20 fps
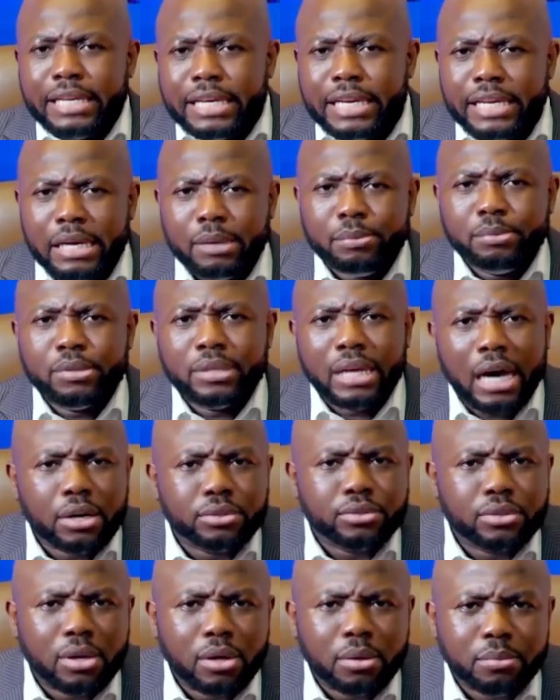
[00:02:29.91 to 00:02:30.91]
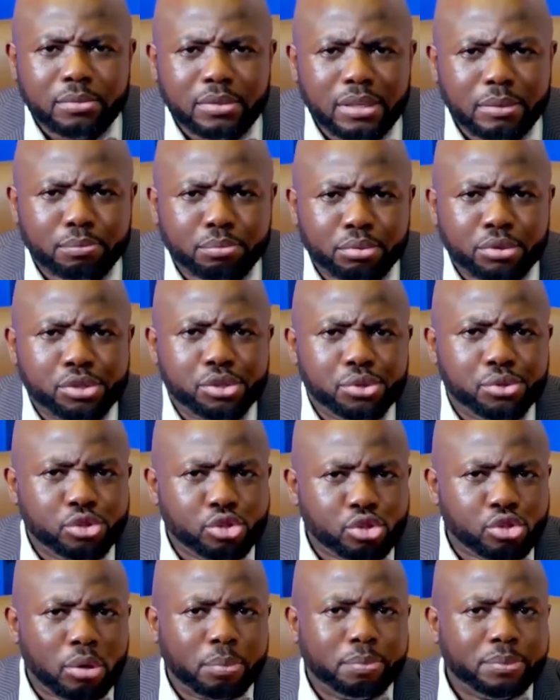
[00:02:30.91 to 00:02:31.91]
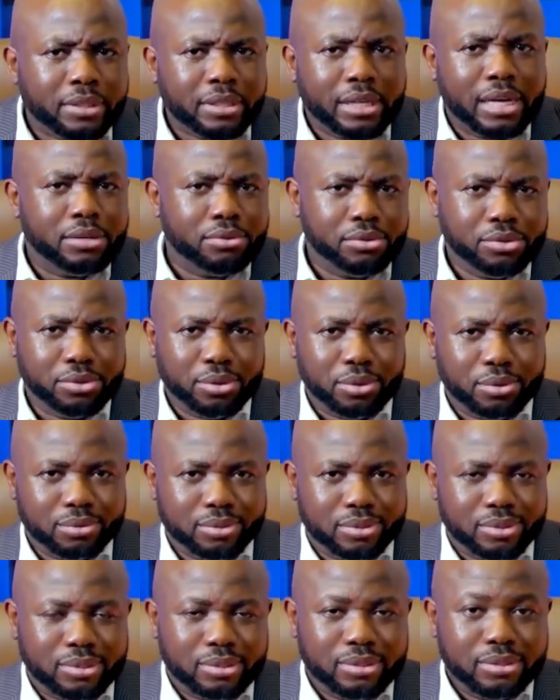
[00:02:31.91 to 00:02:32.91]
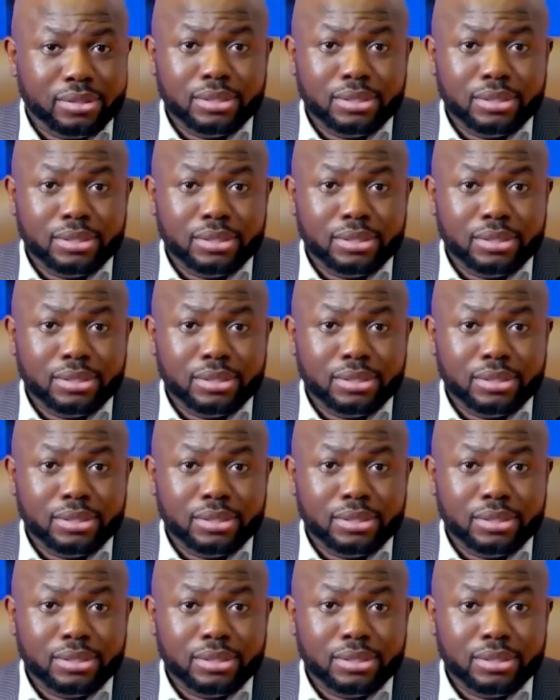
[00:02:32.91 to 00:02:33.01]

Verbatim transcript: enable outcomes and produce top-tier results